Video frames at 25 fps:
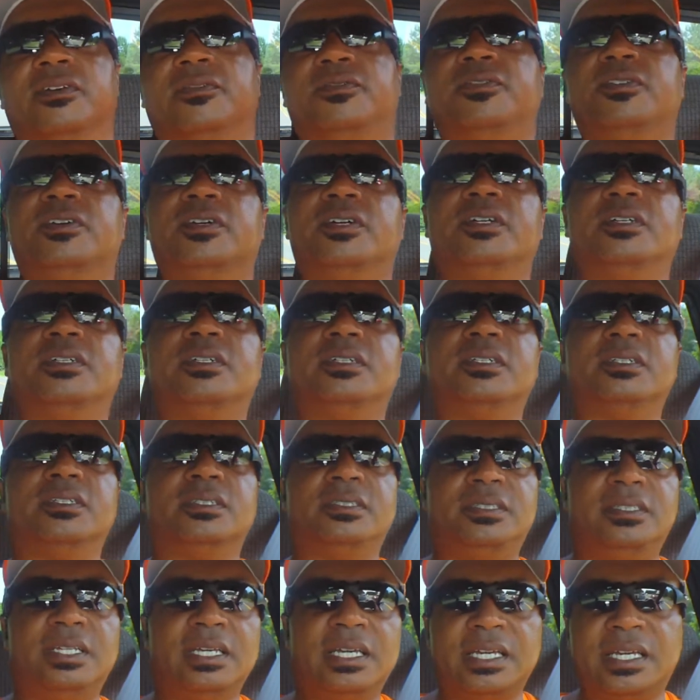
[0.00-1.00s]
if your
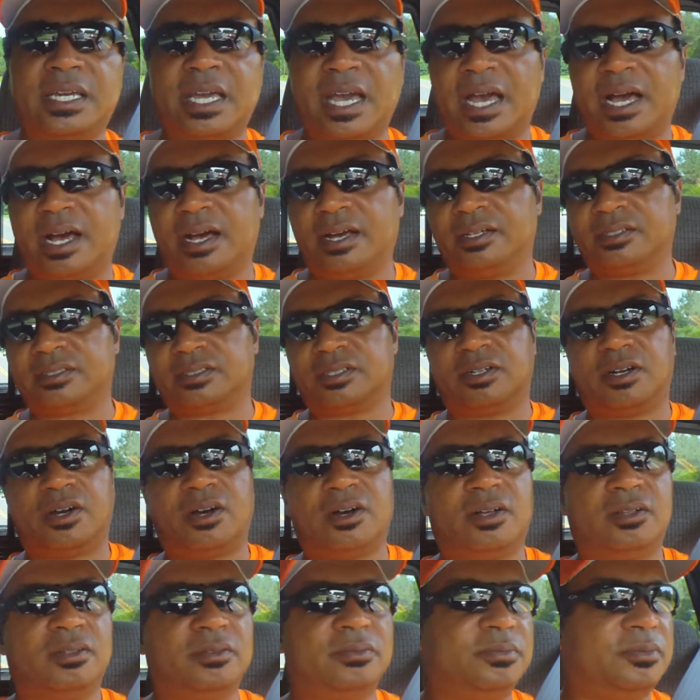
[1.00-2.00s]
decals
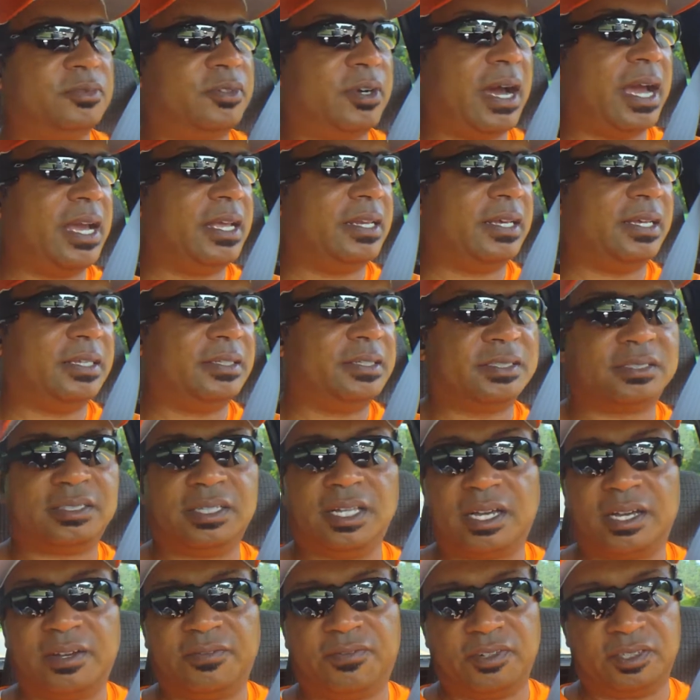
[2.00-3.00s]
all right they're just
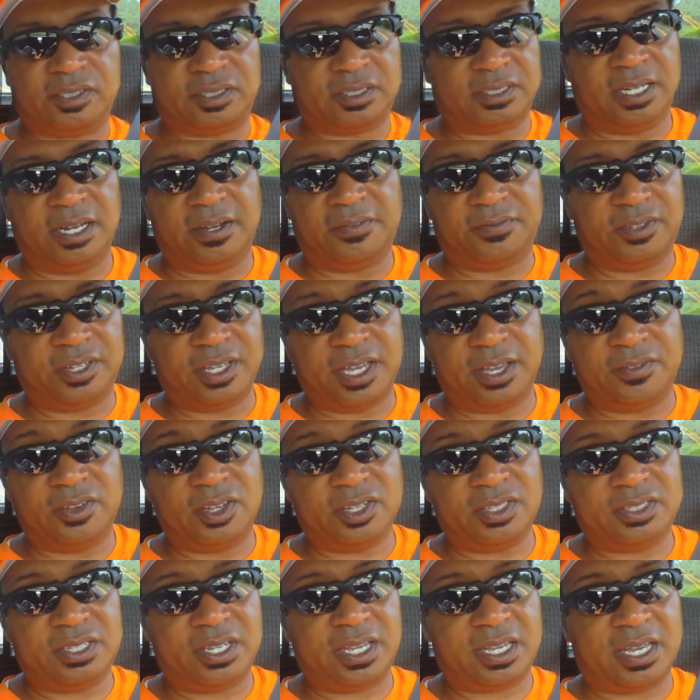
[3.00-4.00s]
looking for stuff to give
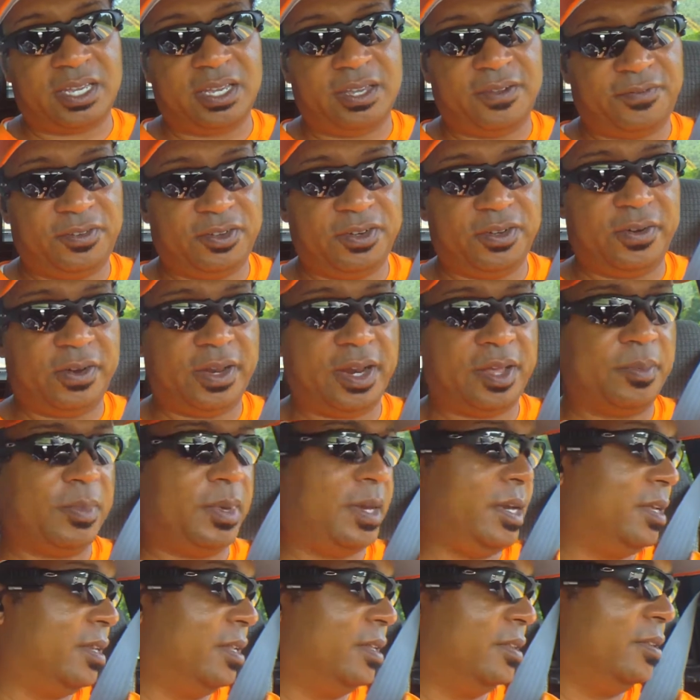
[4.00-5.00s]
you a ticket if you know what I
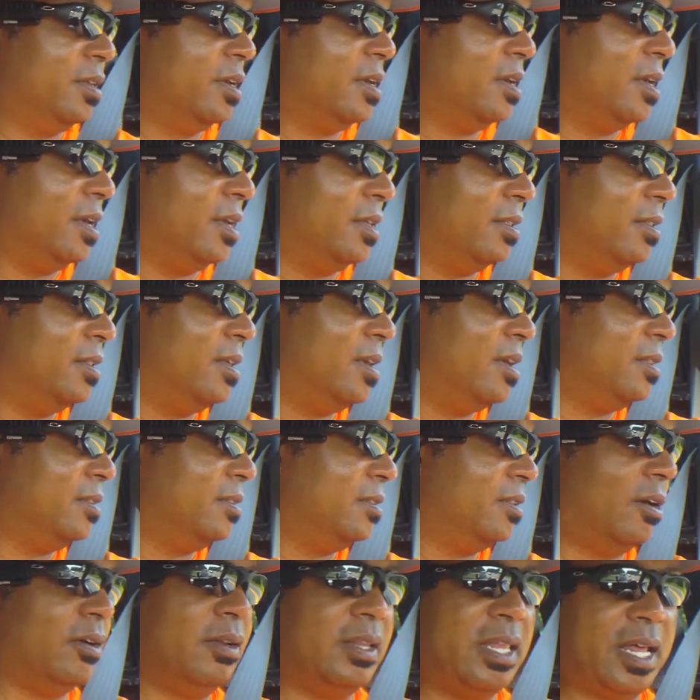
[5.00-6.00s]
mean and, and
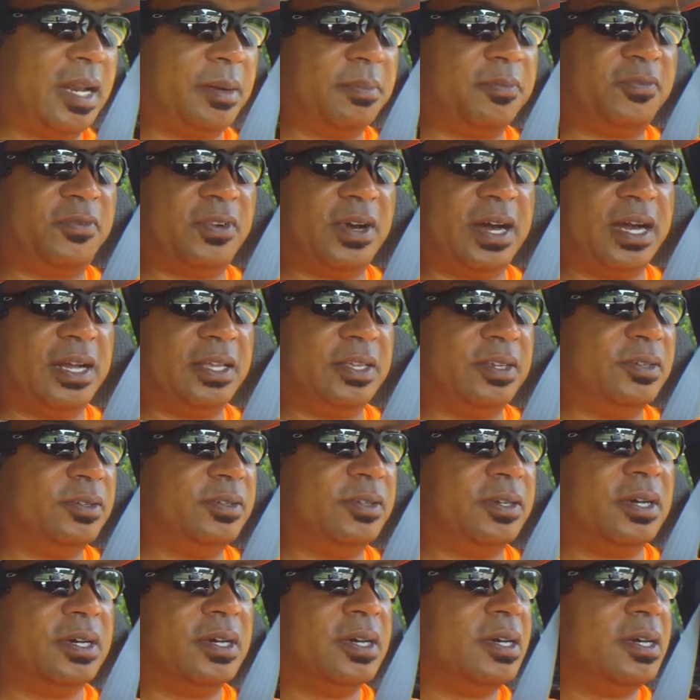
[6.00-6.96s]
then don't let them find you